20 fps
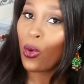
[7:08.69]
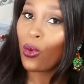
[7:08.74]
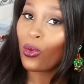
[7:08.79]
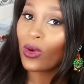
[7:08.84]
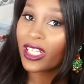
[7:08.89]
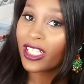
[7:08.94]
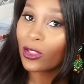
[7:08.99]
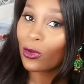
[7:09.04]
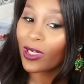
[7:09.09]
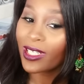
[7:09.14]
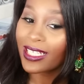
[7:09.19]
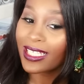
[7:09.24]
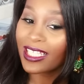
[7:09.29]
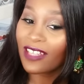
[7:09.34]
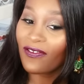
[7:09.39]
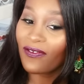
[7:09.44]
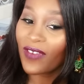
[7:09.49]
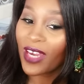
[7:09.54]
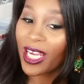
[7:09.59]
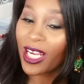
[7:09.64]
Which one is
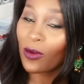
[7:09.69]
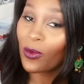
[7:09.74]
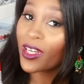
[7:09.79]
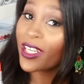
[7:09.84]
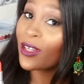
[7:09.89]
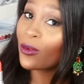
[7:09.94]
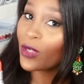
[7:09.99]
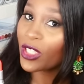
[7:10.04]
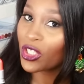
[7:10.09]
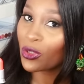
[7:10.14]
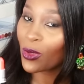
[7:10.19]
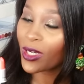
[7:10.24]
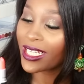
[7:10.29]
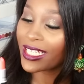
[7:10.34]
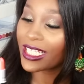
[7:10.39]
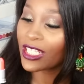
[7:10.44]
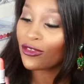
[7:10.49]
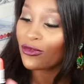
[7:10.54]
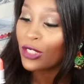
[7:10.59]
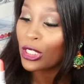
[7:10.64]
the fake one and which one
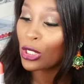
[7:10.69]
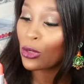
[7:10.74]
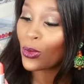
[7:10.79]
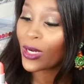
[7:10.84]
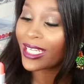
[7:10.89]
is the real